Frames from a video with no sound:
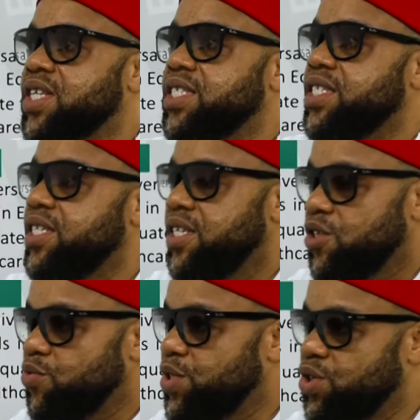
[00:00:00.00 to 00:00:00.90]
started.
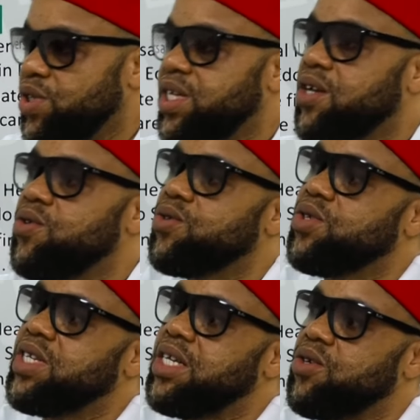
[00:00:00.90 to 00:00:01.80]
They'll be churning out
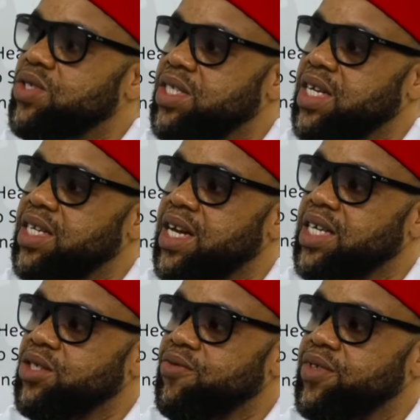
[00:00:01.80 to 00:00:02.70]
doctors and nurses and the
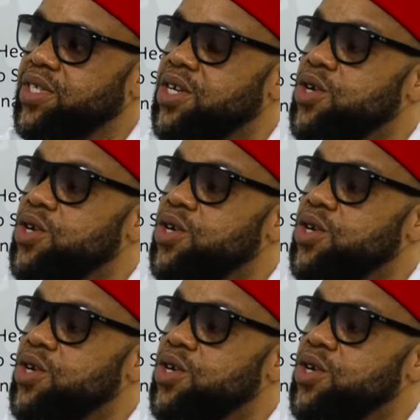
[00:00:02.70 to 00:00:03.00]
likes of it.